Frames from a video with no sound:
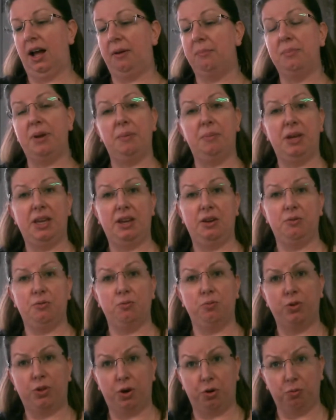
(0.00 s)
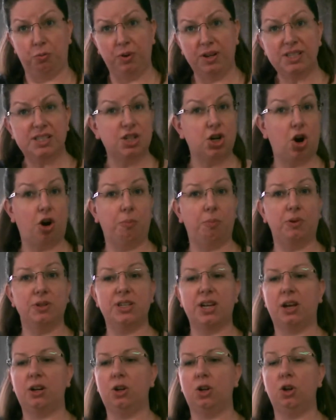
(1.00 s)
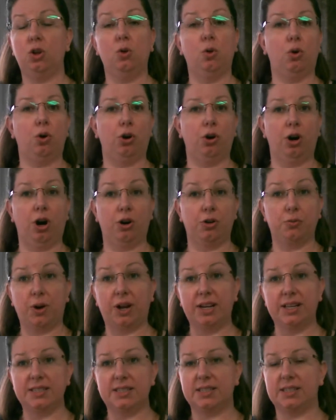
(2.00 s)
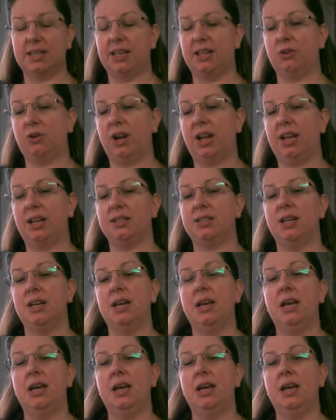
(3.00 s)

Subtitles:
maybe their wrist, carpal tunnel, or arthritis in their hand.